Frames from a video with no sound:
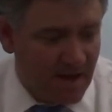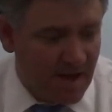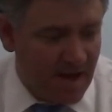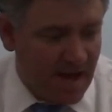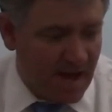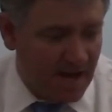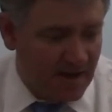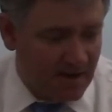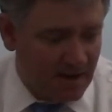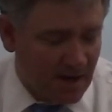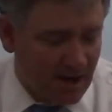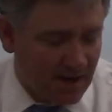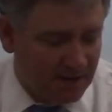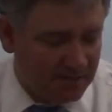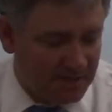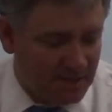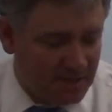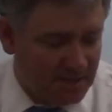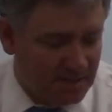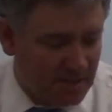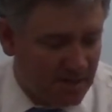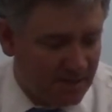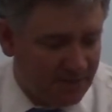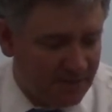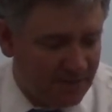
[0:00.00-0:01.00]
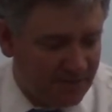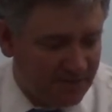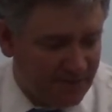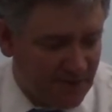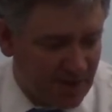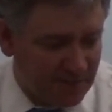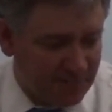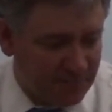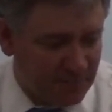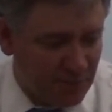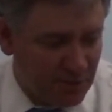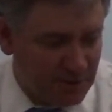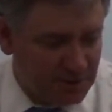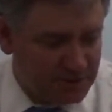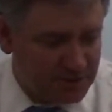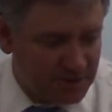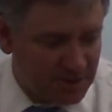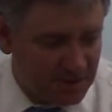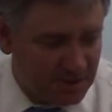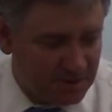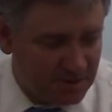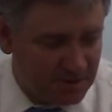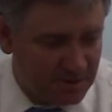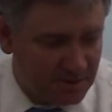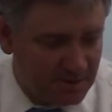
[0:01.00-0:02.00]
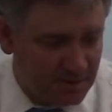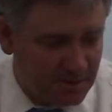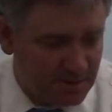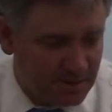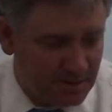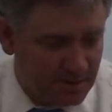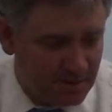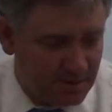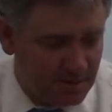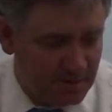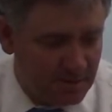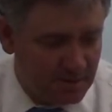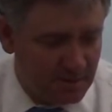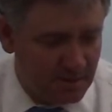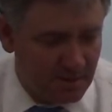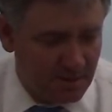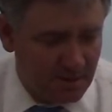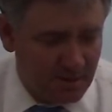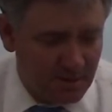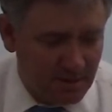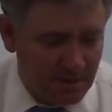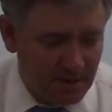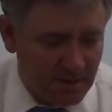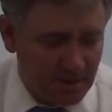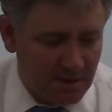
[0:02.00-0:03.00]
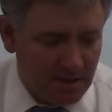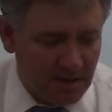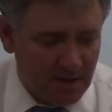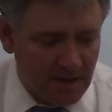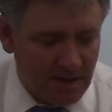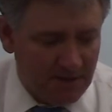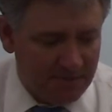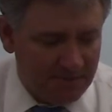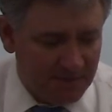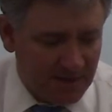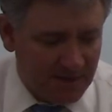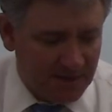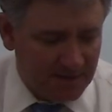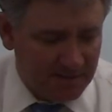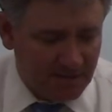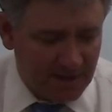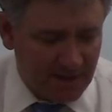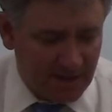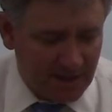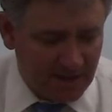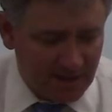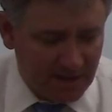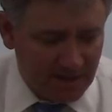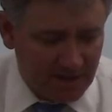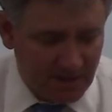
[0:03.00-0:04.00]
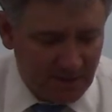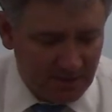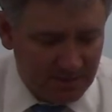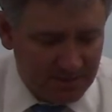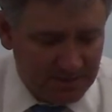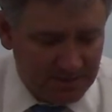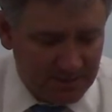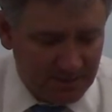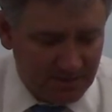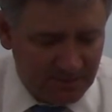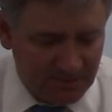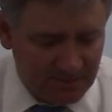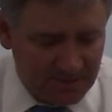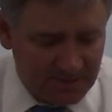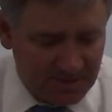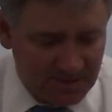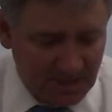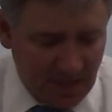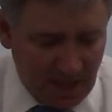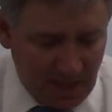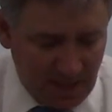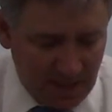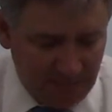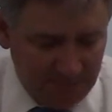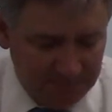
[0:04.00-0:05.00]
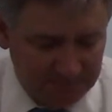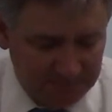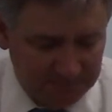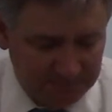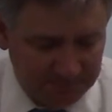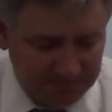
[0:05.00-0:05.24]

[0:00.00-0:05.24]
And oddly enough, if I push it and then let it coast to a stop,